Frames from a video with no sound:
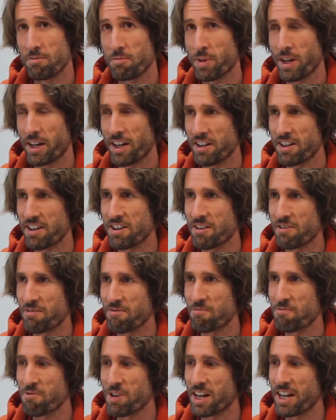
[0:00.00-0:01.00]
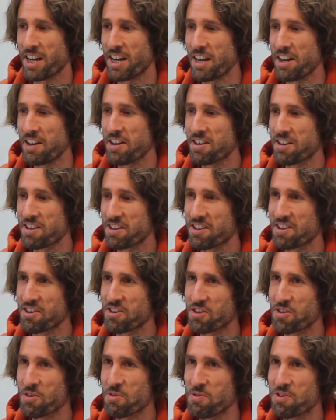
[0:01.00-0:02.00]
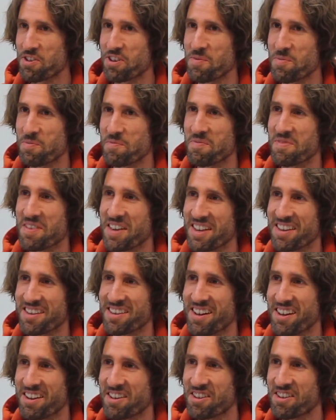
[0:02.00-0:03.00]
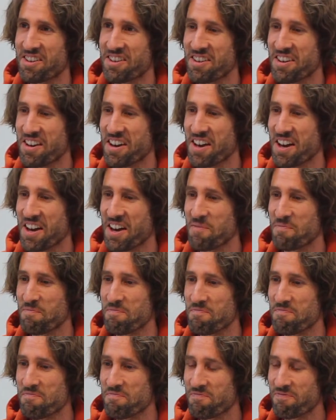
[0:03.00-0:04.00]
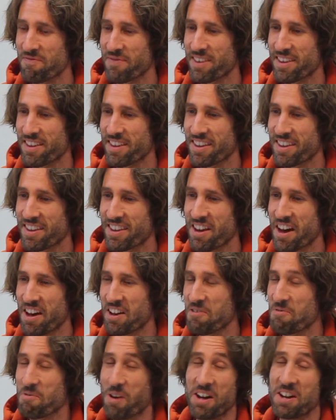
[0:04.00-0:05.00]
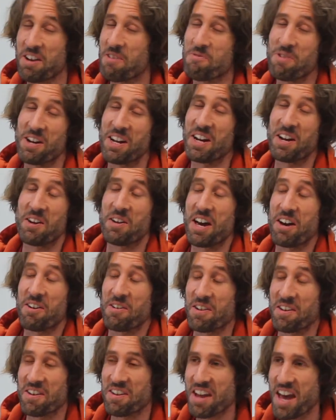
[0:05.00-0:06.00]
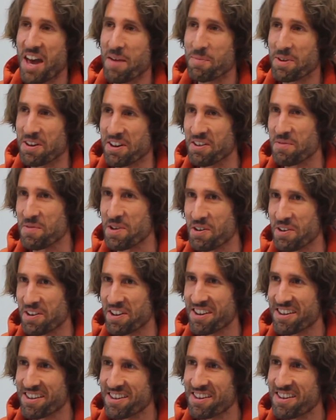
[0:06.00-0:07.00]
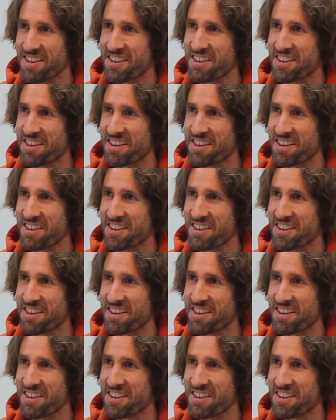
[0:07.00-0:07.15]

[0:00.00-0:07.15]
Well, I didn't really choose him as such. I don't really know how it happened, to be honest.